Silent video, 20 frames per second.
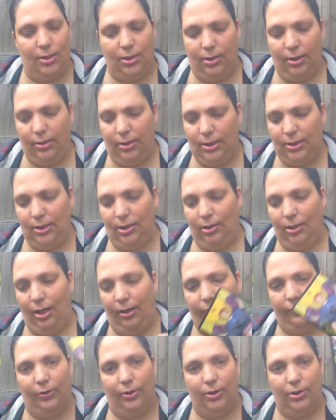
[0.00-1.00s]
Look at this
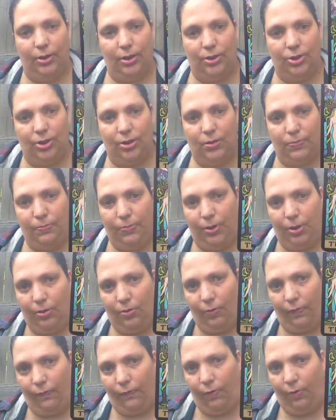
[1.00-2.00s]
Lovers. It's just
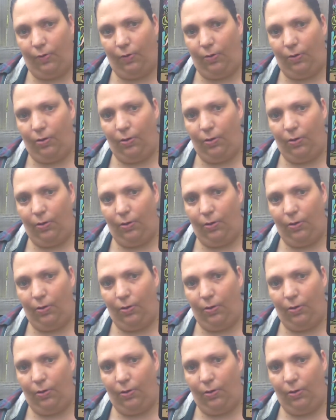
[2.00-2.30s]
beautiful.